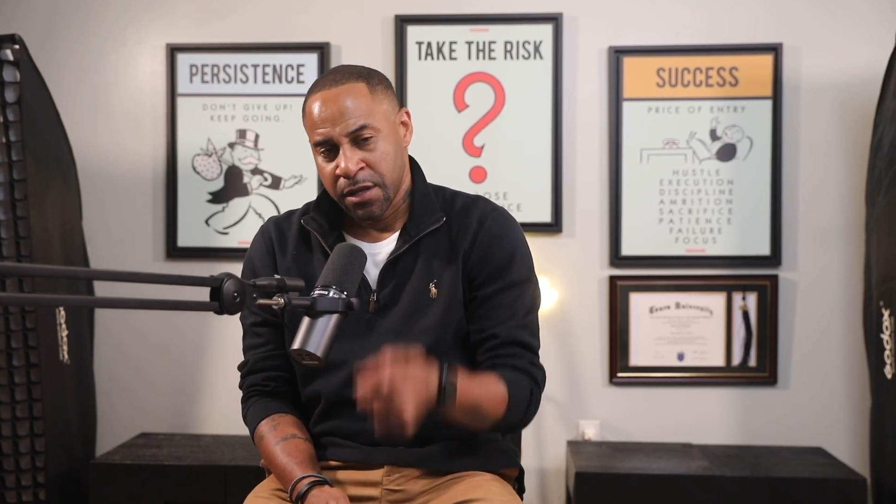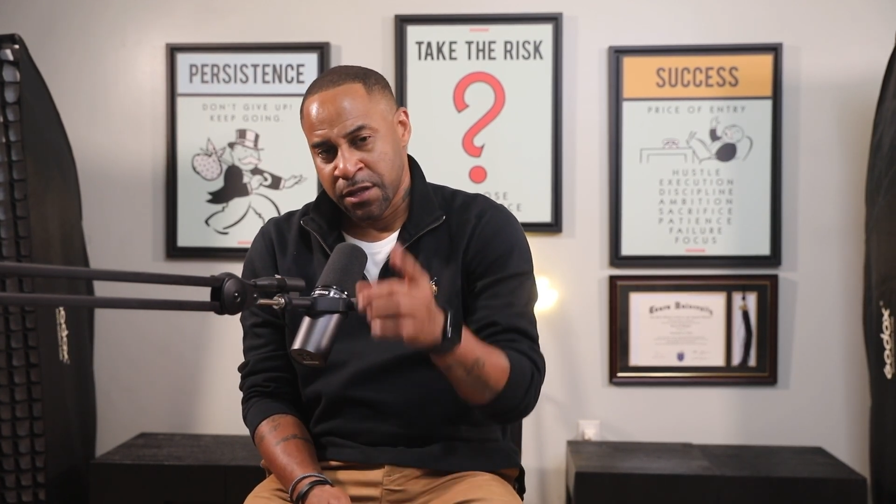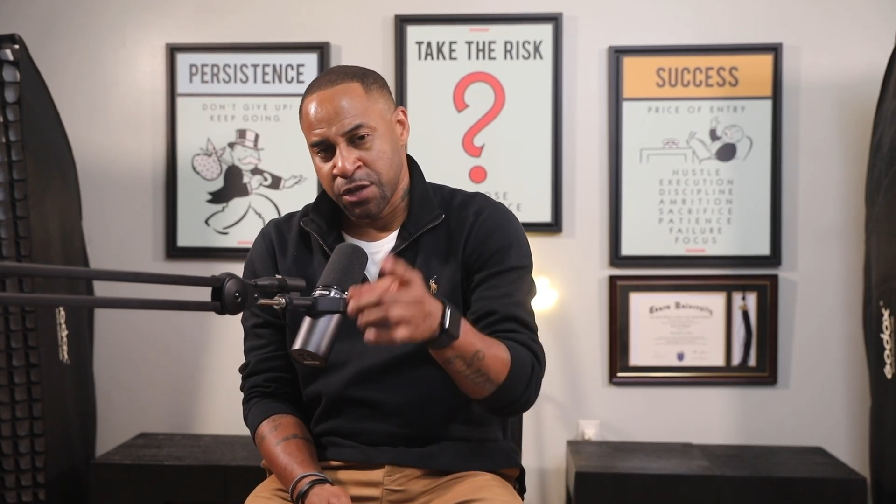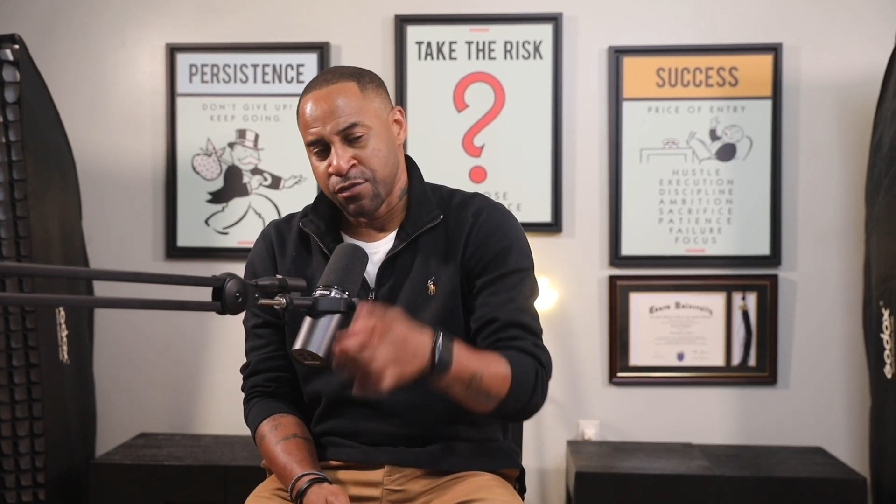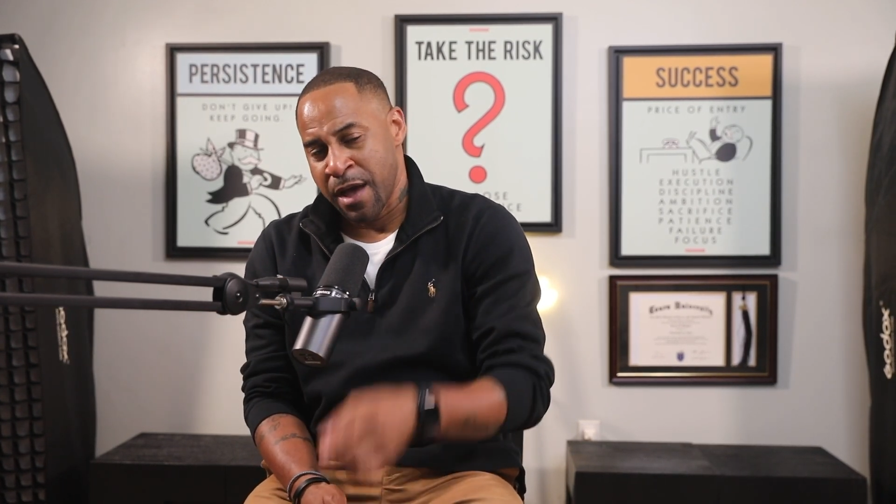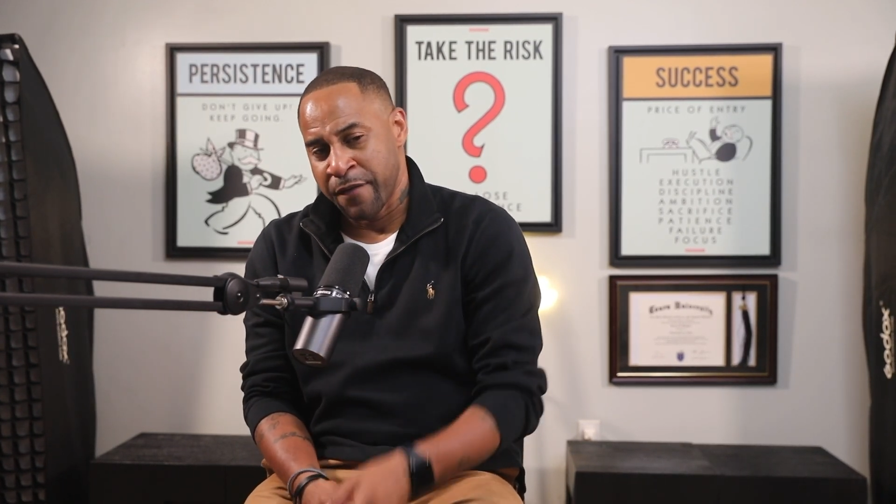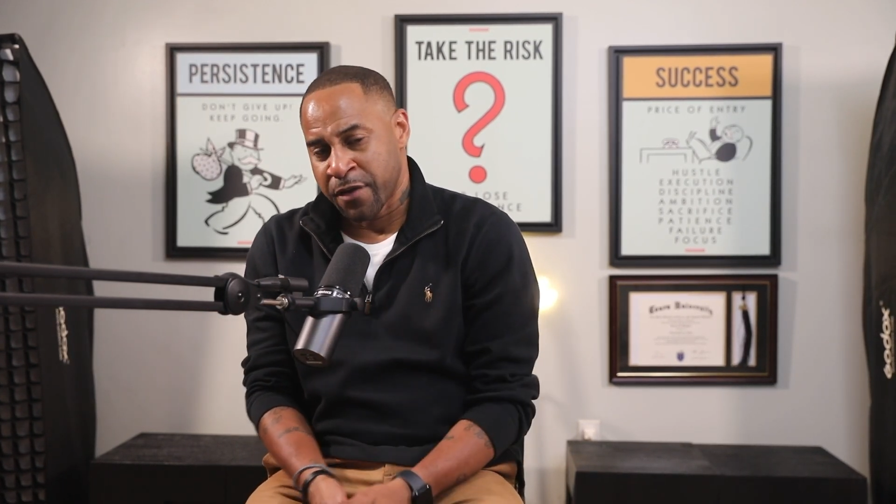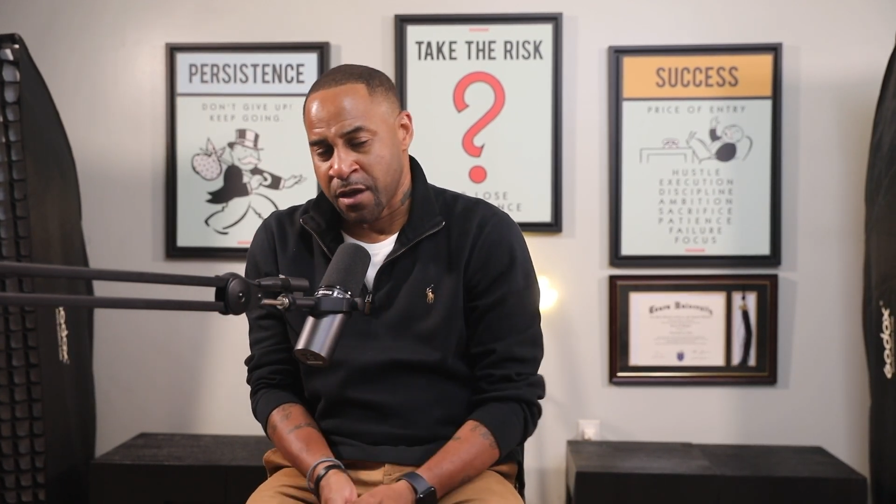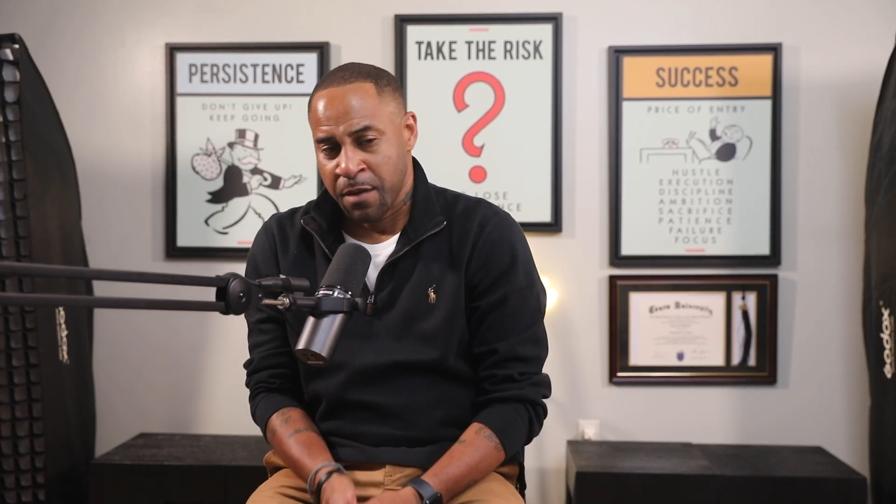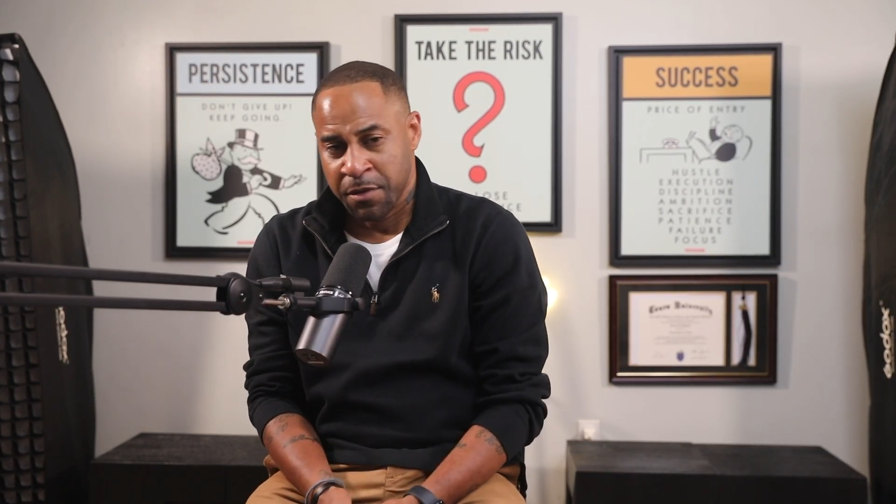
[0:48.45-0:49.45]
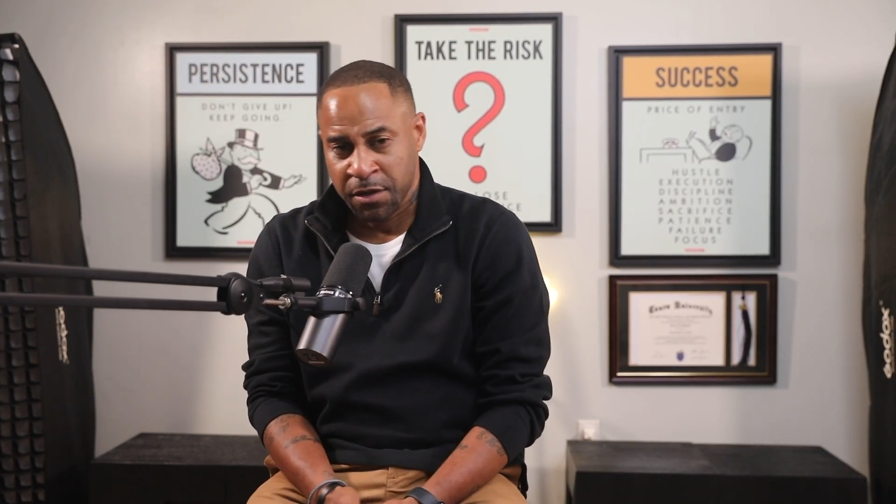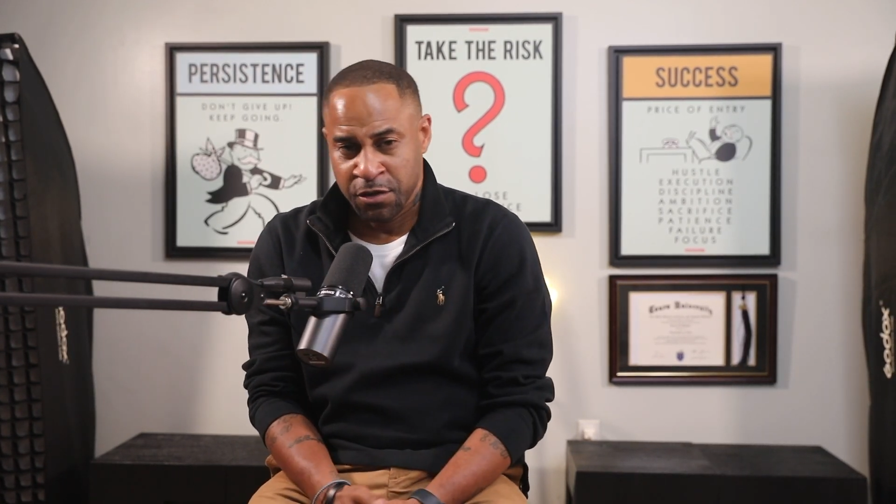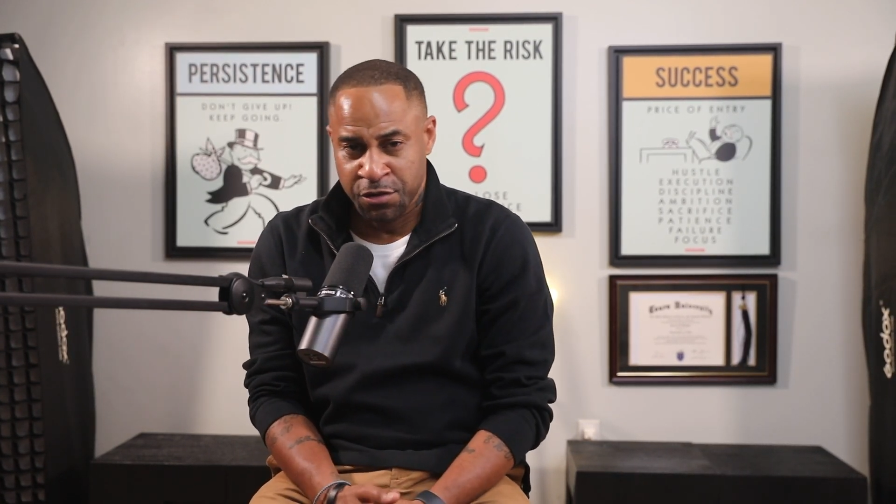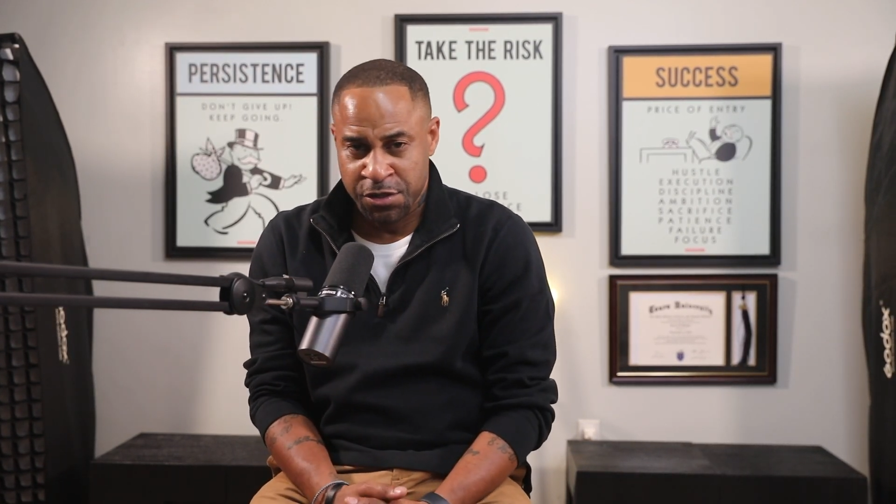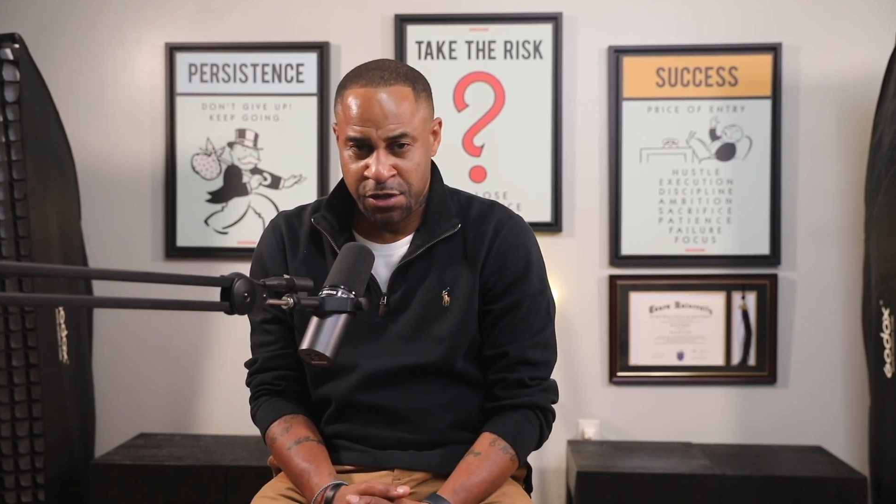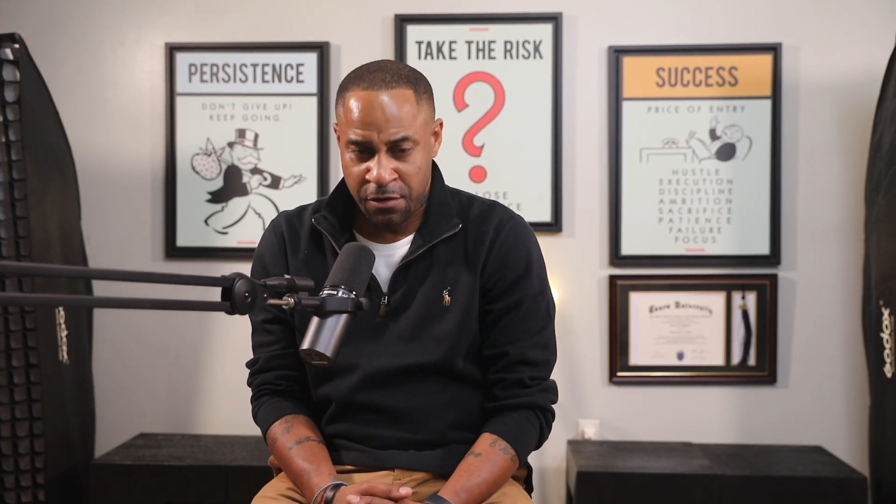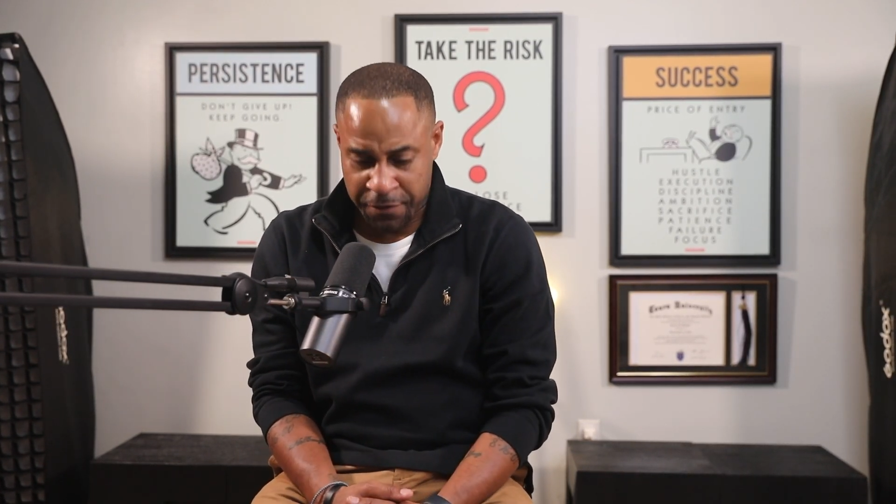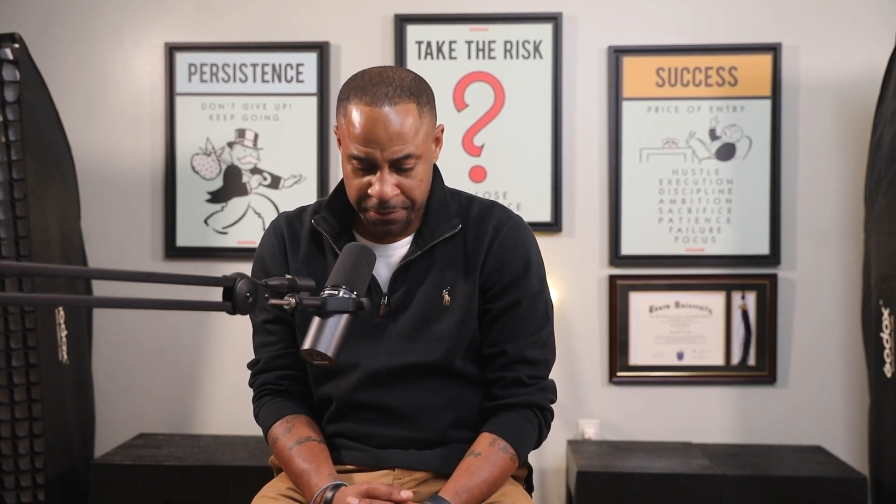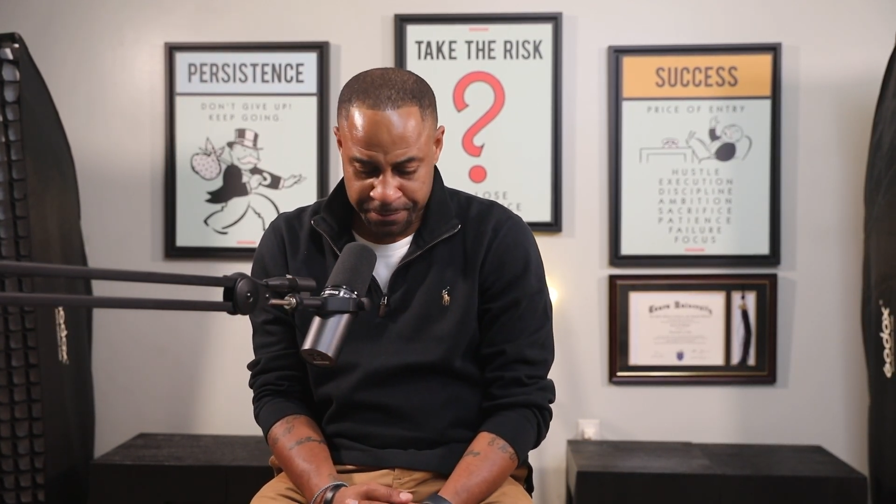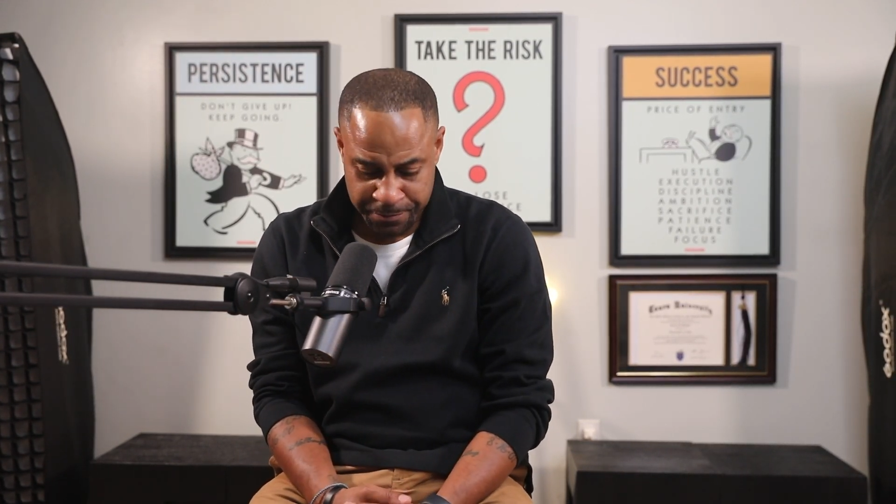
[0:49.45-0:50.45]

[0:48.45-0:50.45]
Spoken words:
then you have it coming and you deserve it.